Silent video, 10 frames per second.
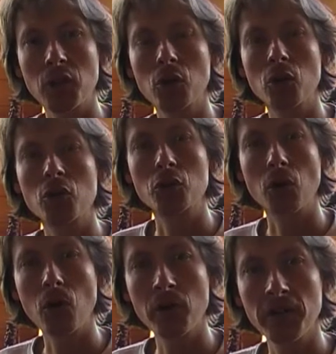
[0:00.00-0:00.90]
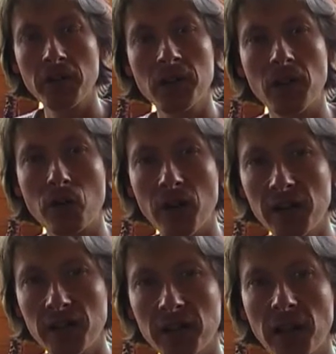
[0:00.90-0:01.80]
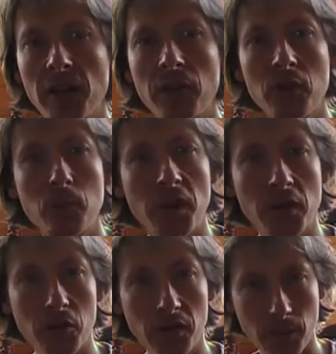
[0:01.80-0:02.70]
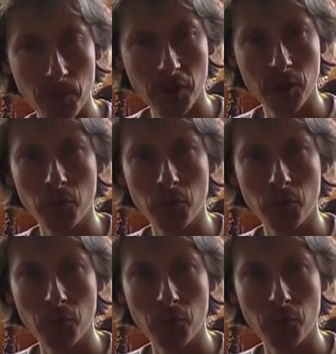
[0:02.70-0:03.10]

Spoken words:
controlling and directing every biochemical